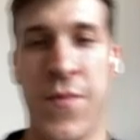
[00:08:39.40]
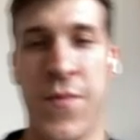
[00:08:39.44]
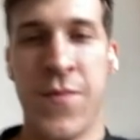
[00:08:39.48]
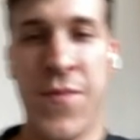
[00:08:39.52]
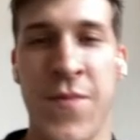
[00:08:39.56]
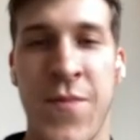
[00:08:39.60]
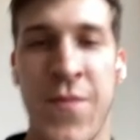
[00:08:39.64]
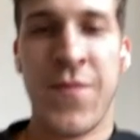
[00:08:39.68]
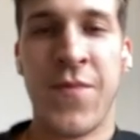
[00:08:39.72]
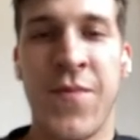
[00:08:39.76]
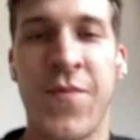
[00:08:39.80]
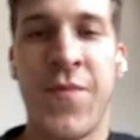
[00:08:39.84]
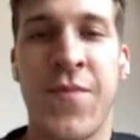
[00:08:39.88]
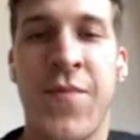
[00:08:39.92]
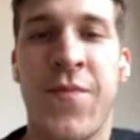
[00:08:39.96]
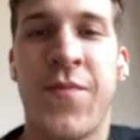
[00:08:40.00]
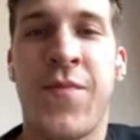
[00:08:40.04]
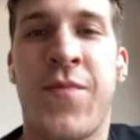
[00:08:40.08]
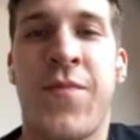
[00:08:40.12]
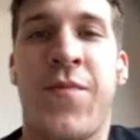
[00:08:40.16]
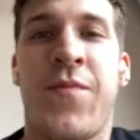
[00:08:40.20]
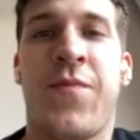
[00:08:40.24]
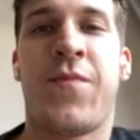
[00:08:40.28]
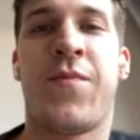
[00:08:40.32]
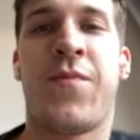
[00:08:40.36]

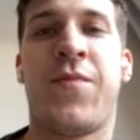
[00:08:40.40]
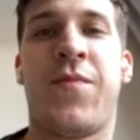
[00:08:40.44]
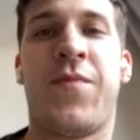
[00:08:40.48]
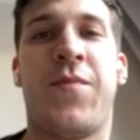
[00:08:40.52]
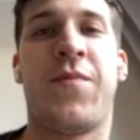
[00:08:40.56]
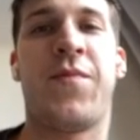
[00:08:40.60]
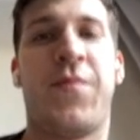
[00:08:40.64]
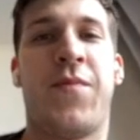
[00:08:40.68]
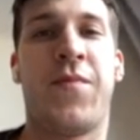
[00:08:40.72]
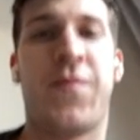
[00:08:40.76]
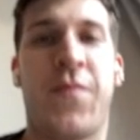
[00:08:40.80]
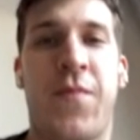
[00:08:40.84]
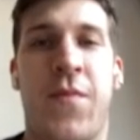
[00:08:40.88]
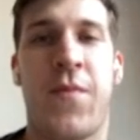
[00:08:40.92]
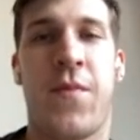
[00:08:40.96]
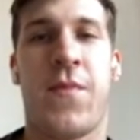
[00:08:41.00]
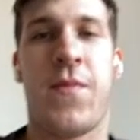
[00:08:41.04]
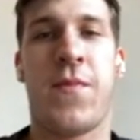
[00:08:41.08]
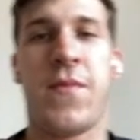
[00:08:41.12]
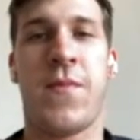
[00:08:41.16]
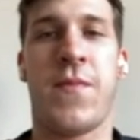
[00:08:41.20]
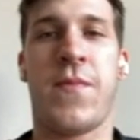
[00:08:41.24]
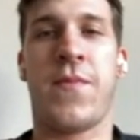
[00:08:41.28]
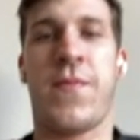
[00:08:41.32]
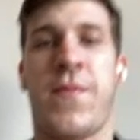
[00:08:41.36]

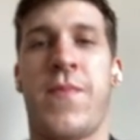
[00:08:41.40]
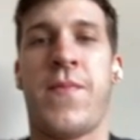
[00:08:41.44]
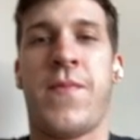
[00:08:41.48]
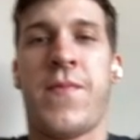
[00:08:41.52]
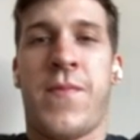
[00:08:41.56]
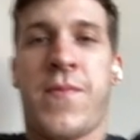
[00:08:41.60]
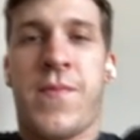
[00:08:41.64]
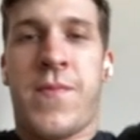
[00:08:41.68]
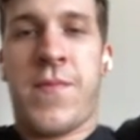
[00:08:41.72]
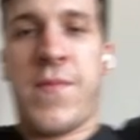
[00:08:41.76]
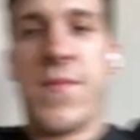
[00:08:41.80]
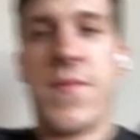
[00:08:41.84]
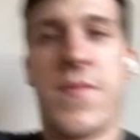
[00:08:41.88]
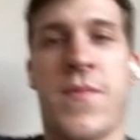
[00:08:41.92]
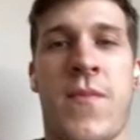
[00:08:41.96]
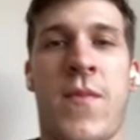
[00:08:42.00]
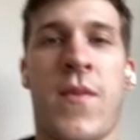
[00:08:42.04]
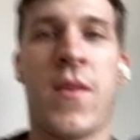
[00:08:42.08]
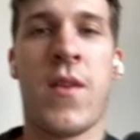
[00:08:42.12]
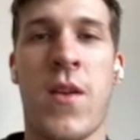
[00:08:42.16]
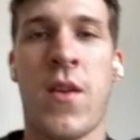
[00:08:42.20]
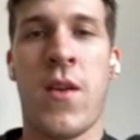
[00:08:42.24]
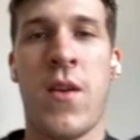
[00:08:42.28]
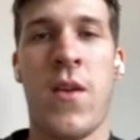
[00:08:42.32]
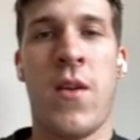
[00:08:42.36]

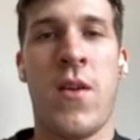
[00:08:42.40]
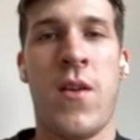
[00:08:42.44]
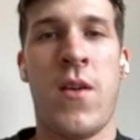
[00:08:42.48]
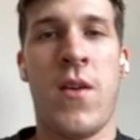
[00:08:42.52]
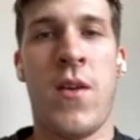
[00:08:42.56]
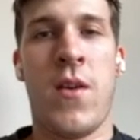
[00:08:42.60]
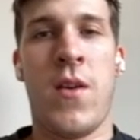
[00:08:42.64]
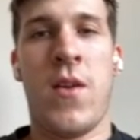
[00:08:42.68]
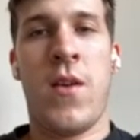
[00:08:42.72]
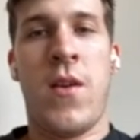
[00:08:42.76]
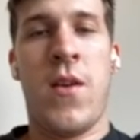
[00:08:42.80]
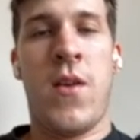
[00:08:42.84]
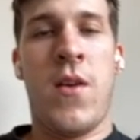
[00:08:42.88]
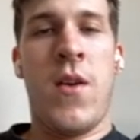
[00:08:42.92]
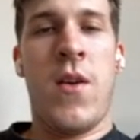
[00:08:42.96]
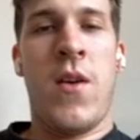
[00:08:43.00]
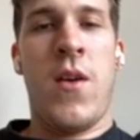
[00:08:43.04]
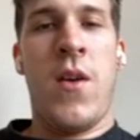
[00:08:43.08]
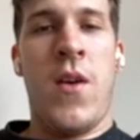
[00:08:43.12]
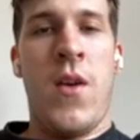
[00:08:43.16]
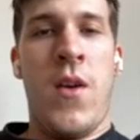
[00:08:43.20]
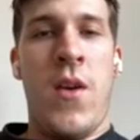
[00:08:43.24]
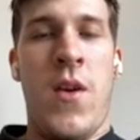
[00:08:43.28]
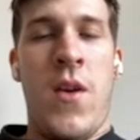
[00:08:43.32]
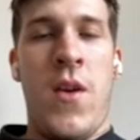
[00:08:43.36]

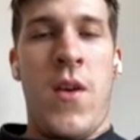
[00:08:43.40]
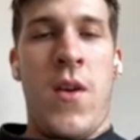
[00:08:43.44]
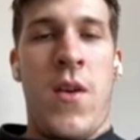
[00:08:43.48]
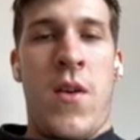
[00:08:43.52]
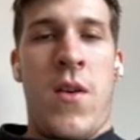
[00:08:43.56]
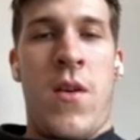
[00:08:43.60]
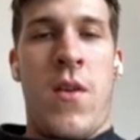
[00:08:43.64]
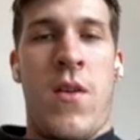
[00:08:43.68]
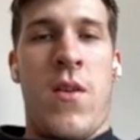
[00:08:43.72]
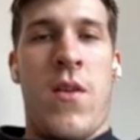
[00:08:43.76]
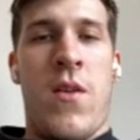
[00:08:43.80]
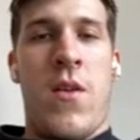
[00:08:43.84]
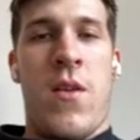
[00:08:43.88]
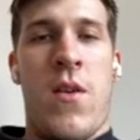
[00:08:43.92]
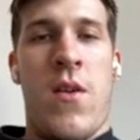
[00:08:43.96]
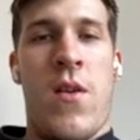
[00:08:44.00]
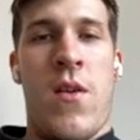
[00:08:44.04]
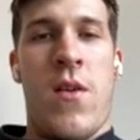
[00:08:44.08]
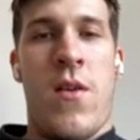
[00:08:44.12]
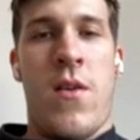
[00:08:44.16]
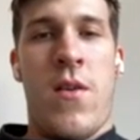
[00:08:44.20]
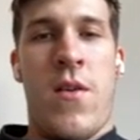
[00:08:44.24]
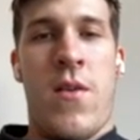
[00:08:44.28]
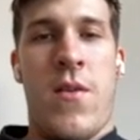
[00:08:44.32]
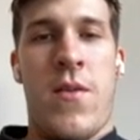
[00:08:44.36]

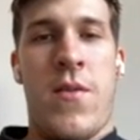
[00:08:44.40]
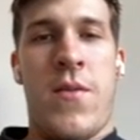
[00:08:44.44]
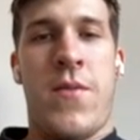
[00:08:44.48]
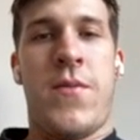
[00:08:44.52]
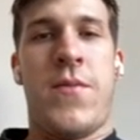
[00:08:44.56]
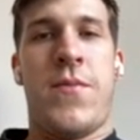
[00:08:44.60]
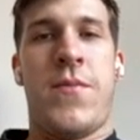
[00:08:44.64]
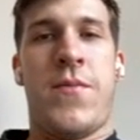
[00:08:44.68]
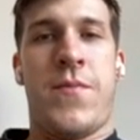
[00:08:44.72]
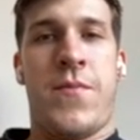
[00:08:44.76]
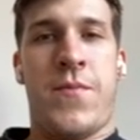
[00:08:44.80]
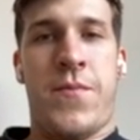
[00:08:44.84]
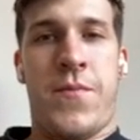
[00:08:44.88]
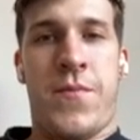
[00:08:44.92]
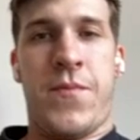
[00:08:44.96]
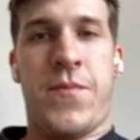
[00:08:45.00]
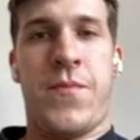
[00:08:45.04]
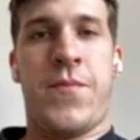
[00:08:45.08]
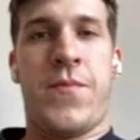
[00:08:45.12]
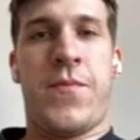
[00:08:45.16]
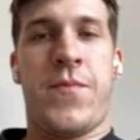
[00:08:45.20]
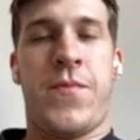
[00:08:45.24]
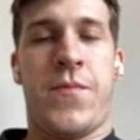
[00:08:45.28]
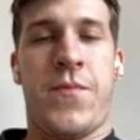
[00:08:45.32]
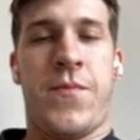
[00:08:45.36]

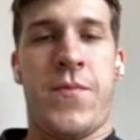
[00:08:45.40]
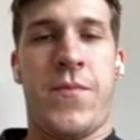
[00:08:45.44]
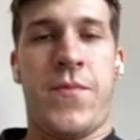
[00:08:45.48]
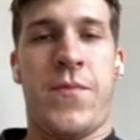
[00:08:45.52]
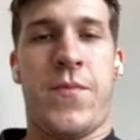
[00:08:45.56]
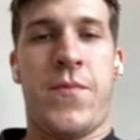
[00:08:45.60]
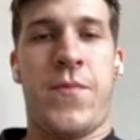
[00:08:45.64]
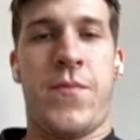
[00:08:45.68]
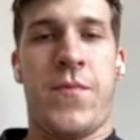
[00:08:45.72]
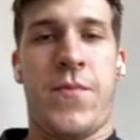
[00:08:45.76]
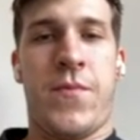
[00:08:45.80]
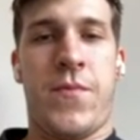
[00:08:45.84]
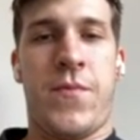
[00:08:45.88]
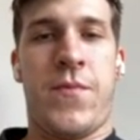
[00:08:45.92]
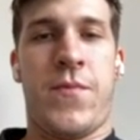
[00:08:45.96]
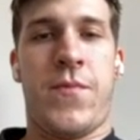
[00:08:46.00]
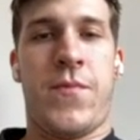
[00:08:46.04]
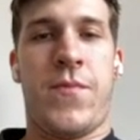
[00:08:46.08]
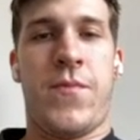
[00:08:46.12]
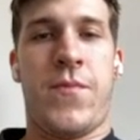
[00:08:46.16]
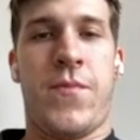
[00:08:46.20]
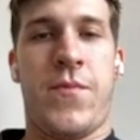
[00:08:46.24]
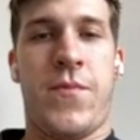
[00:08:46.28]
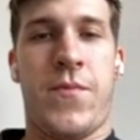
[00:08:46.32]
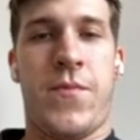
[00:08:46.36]

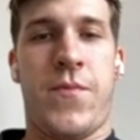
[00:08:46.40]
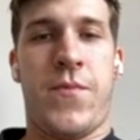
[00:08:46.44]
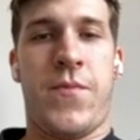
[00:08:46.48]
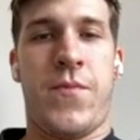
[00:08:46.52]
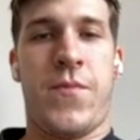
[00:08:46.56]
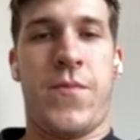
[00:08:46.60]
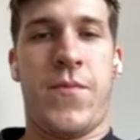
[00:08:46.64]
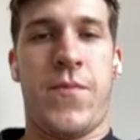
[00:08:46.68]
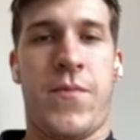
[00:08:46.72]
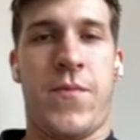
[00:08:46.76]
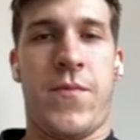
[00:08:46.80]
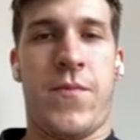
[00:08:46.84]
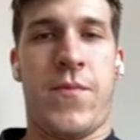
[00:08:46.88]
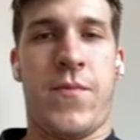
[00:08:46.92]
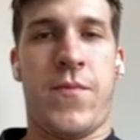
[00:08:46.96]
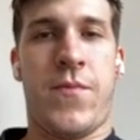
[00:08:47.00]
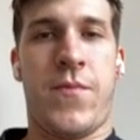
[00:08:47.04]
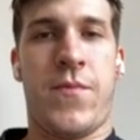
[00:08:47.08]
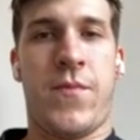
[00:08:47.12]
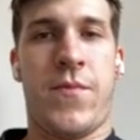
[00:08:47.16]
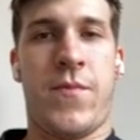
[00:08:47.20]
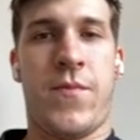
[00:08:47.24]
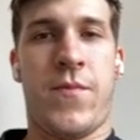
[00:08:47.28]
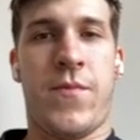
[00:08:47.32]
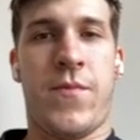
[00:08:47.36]
This person isn't speaking.